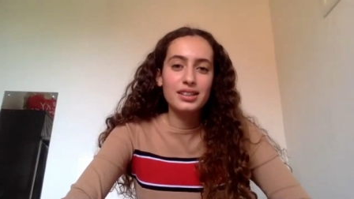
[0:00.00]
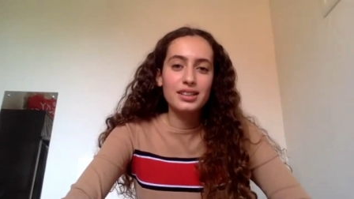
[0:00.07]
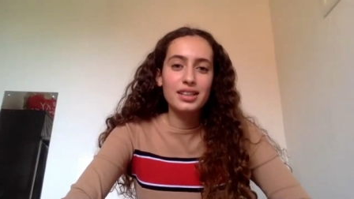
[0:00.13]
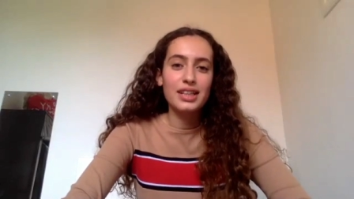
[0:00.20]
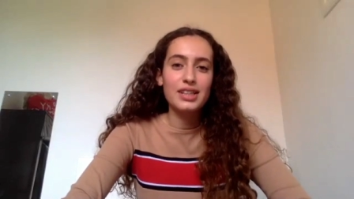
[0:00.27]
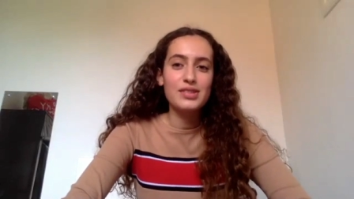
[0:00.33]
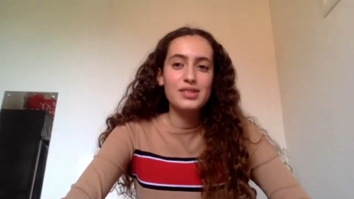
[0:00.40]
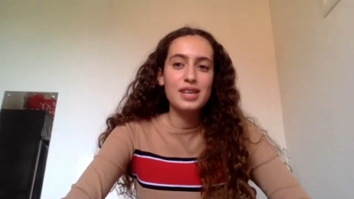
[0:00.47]

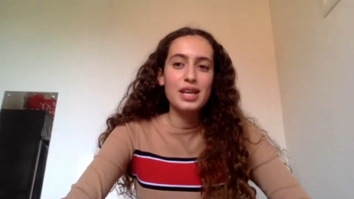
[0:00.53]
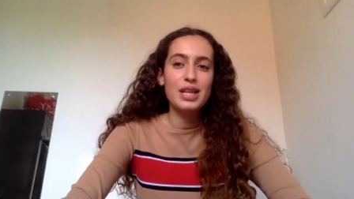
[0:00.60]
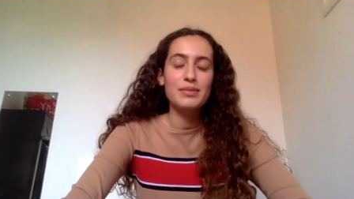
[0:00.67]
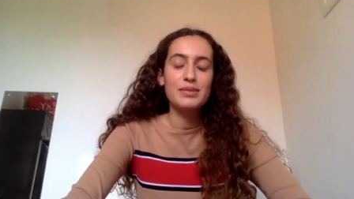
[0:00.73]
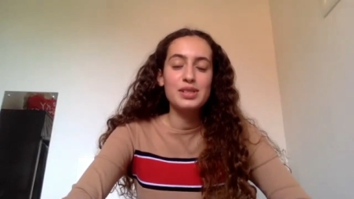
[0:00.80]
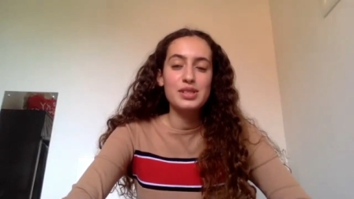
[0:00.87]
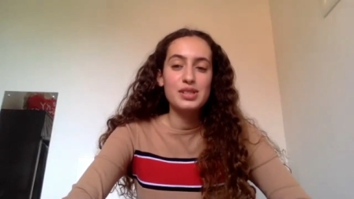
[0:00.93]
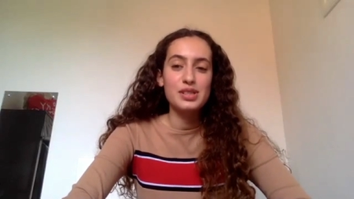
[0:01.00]
Like you said, I'm
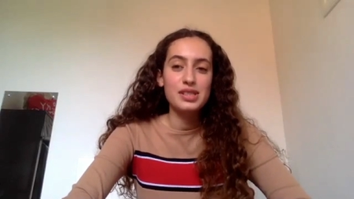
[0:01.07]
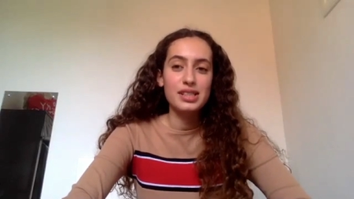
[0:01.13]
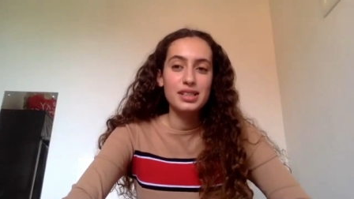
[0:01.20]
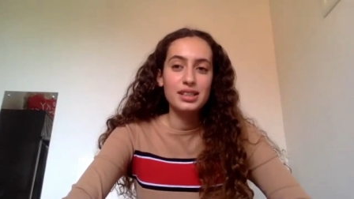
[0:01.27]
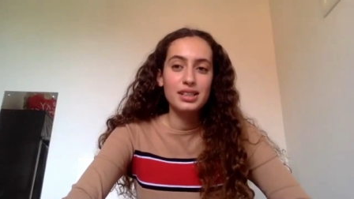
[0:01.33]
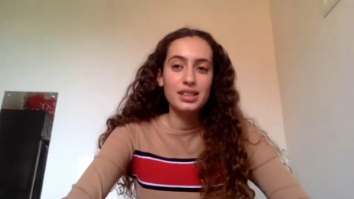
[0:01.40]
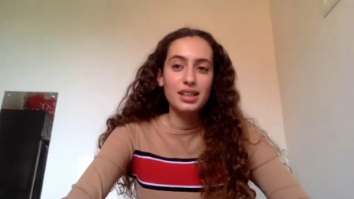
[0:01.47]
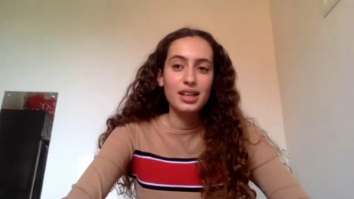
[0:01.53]
a
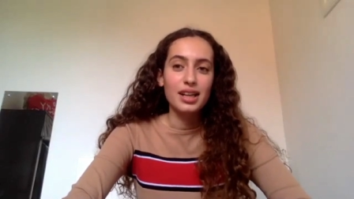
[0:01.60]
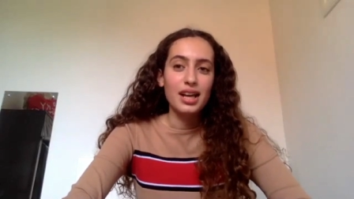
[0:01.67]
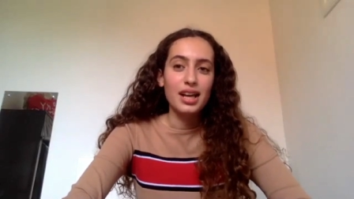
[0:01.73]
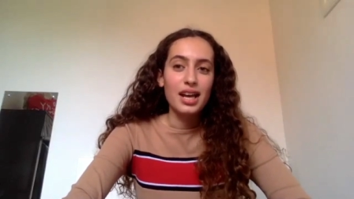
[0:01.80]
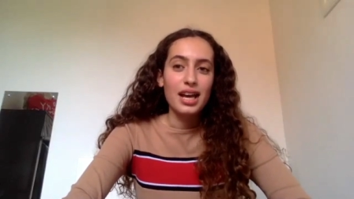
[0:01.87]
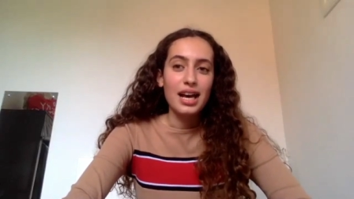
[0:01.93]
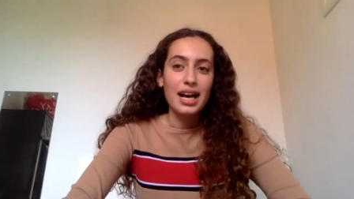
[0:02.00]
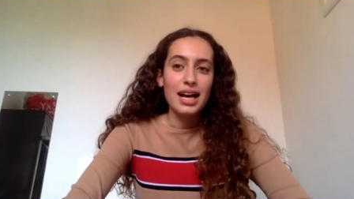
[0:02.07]
student,
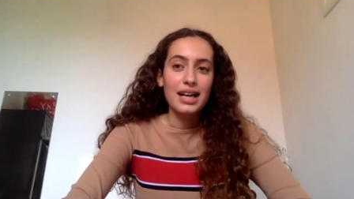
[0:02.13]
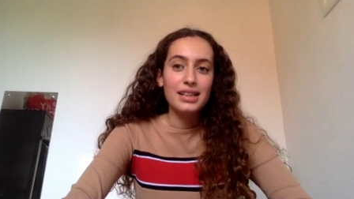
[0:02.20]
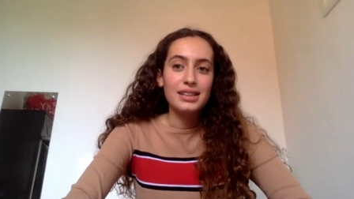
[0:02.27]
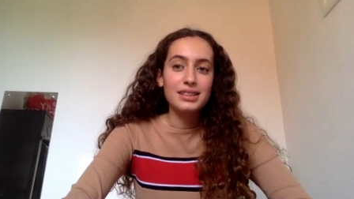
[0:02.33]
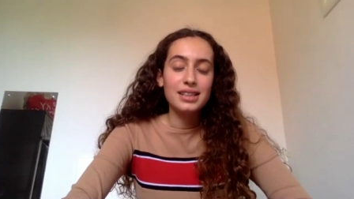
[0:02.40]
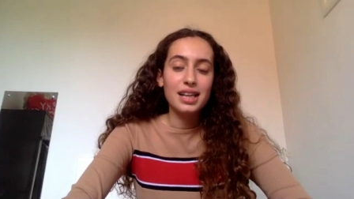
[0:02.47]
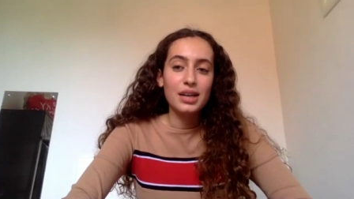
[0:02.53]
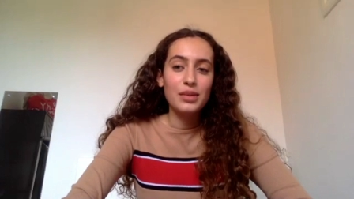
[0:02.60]

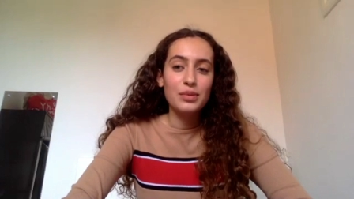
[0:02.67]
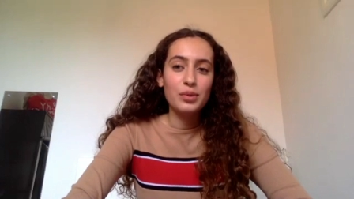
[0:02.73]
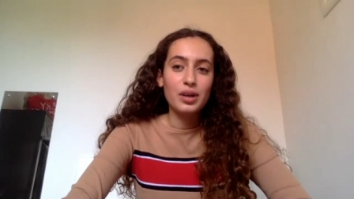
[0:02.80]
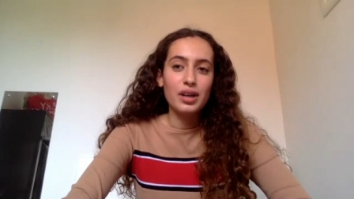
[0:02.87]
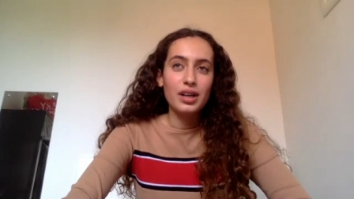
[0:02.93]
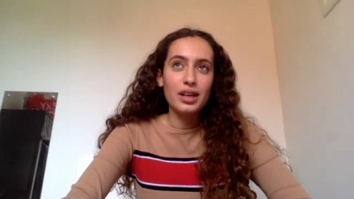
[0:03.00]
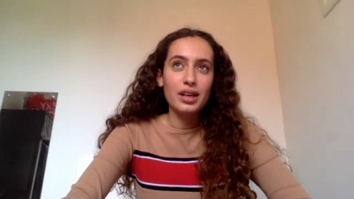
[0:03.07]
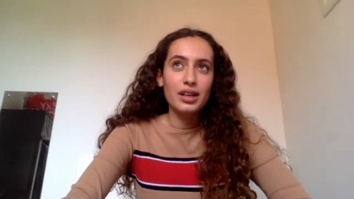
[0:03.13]
and I
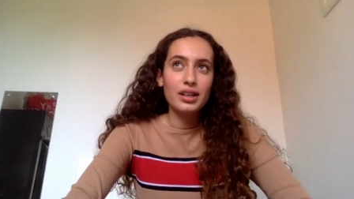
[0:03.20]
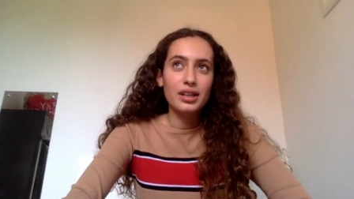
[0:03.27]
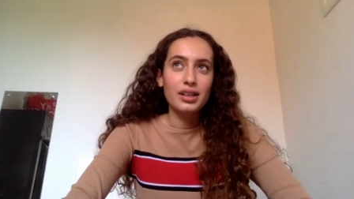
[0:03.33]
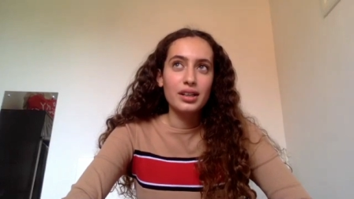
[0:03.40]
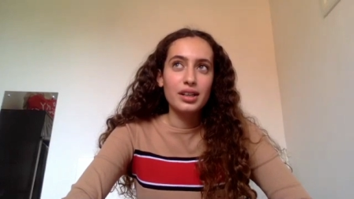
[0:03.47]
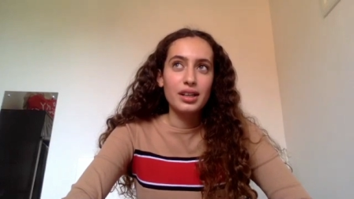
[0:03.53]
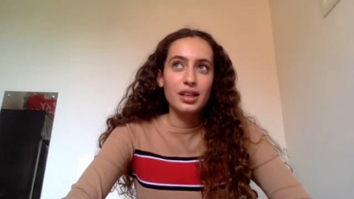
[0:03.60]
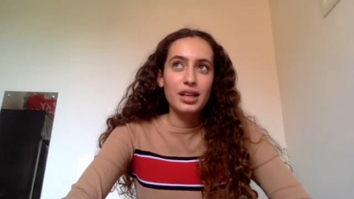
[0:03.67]
work
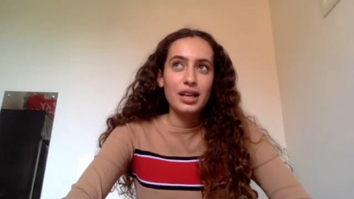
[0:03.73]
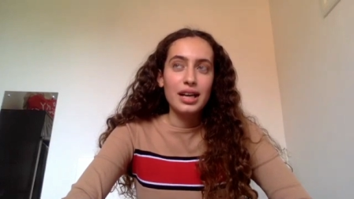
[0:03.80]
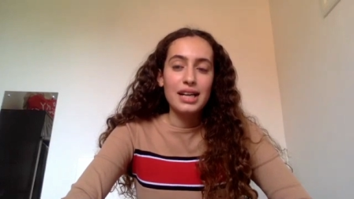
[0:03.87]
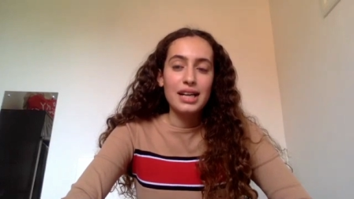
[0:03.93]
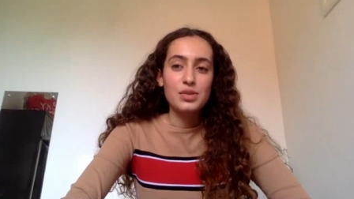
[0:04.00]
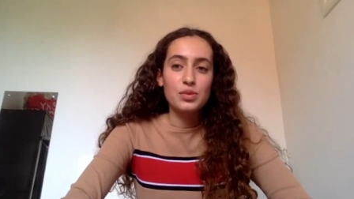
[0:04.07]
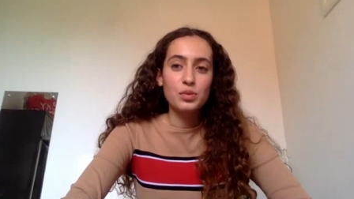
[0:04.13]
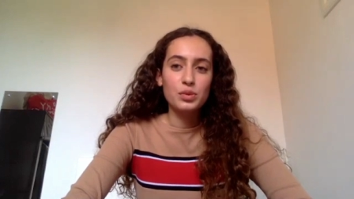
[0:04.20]

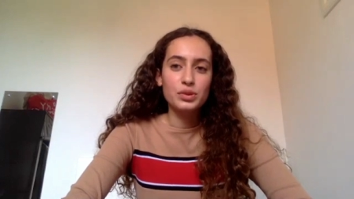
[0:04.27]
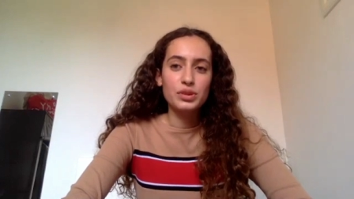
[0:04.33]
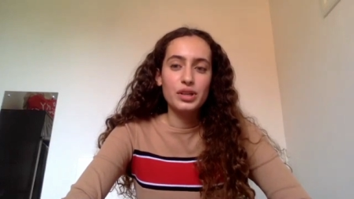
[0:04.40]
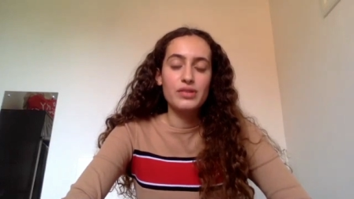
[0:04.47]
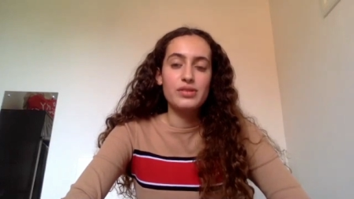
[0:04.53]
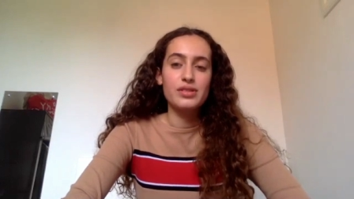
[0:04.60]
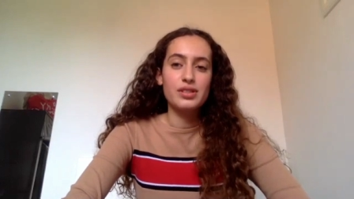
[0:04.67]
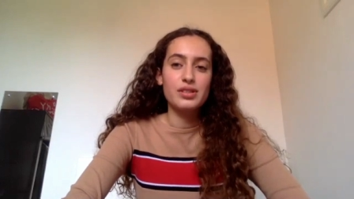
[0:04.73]
as a ward
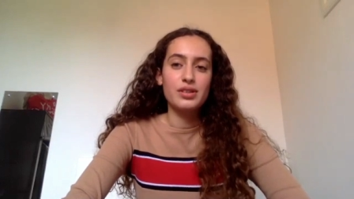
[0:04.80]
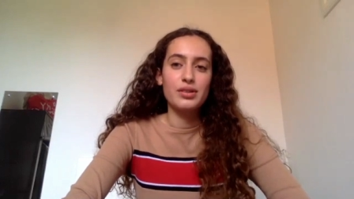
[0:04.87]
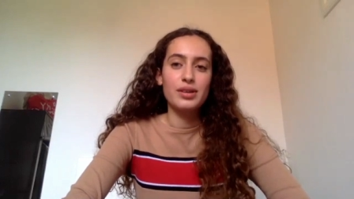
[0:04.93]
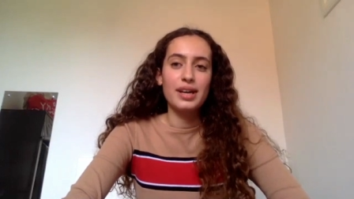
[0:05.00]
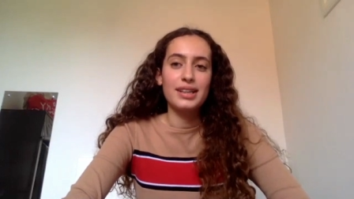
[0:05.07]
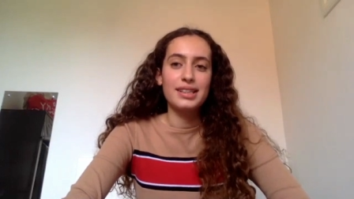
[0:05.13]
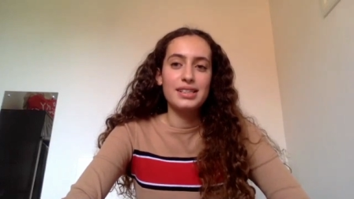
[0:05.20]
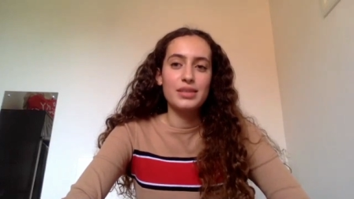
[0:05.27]
host too
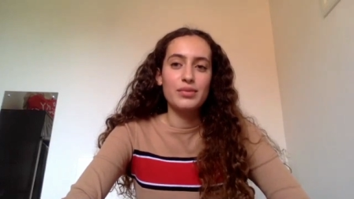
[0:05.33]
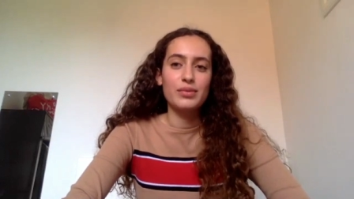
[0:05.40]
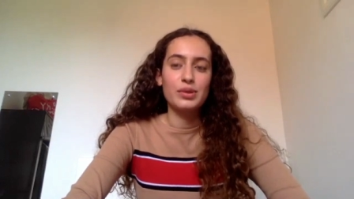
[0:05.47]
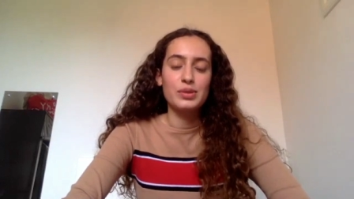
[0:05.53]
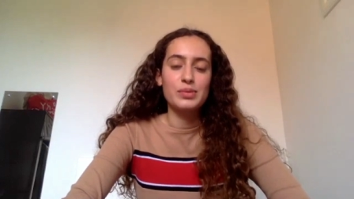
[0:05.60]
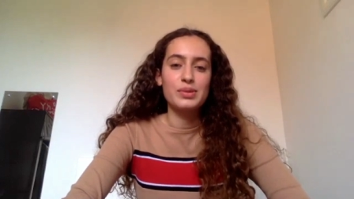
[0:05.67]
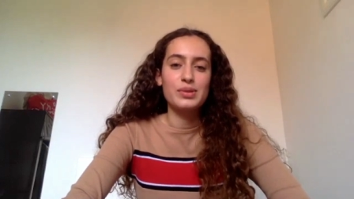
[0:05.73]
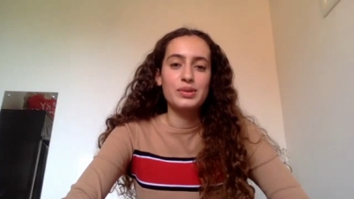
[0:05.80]
at the General
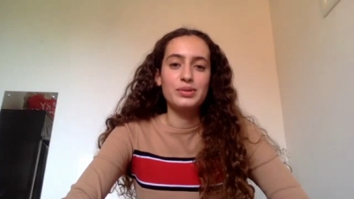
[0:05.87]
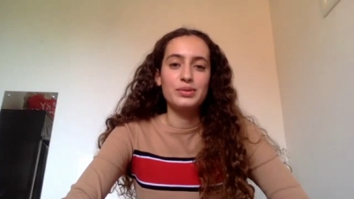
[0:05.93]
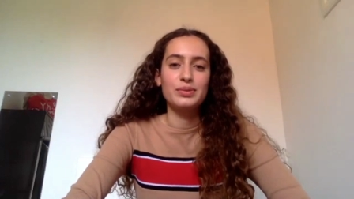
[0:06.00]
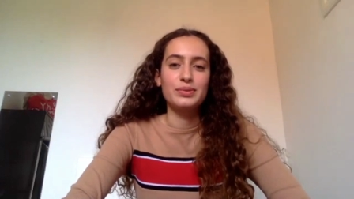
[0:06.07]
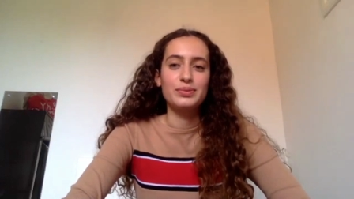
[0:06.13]
Hospital.